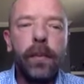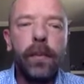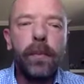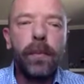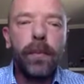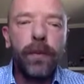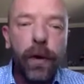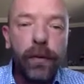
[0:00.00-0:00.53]

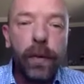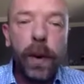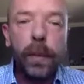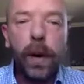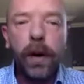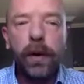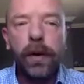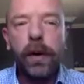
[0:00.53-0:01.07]
software
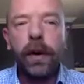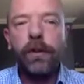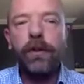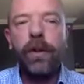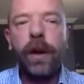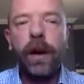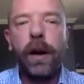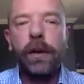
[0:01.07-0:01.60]
partner called
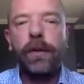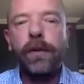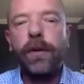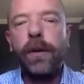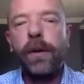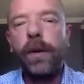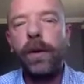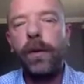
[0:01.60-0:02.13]

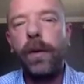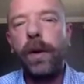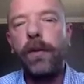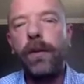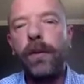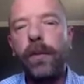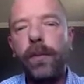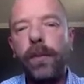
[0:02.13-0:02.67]
Genox,
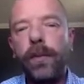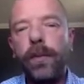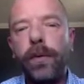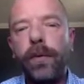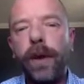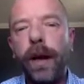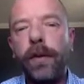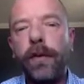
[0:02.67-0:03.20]
which
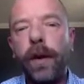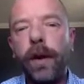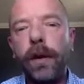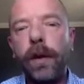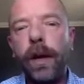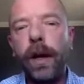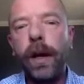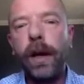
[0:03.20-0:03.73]
provides
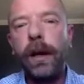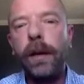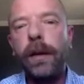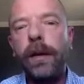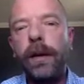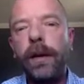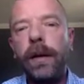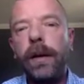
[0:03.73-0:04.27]

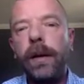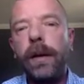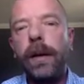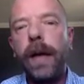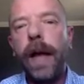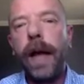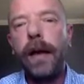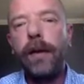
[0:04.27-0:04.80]
online
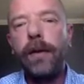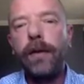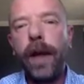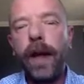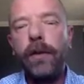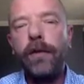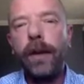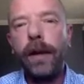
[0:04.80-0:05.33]

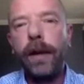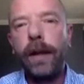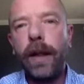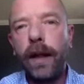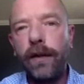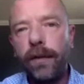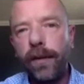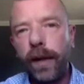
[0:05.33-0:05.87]
annotation and
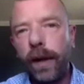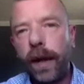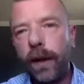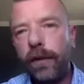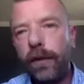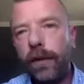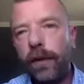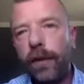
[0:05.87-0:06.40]

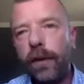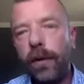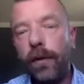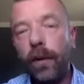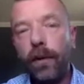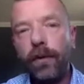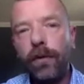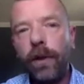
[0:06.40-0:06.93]
classification of
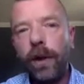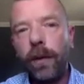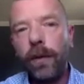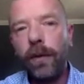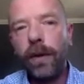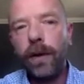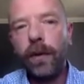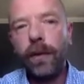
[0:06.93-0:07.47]
whole genome
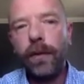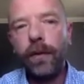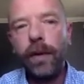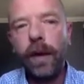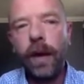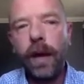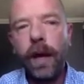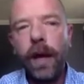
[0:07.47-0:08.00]
sequence.
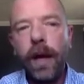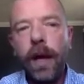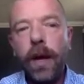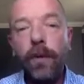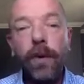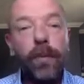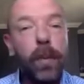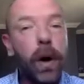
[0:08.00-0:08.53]

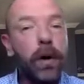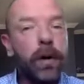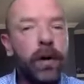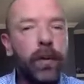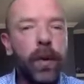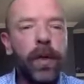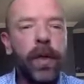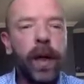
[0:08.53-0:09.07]
And we've
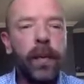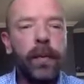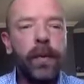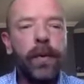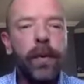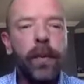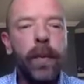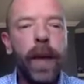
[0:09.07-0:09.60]
partnered with
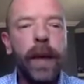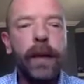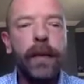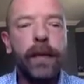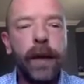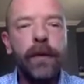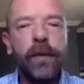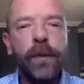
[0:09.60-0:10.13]
them to make
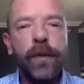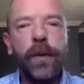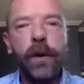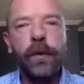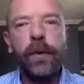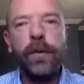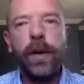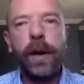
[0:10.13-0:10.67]
detection of
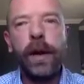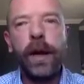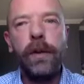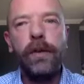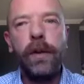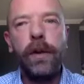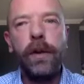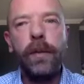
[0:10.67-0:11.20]
structural
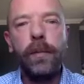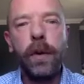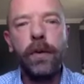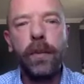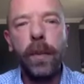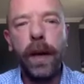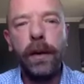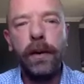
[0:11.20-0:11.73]
variation
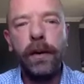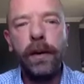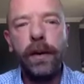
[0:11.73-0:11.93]
much better.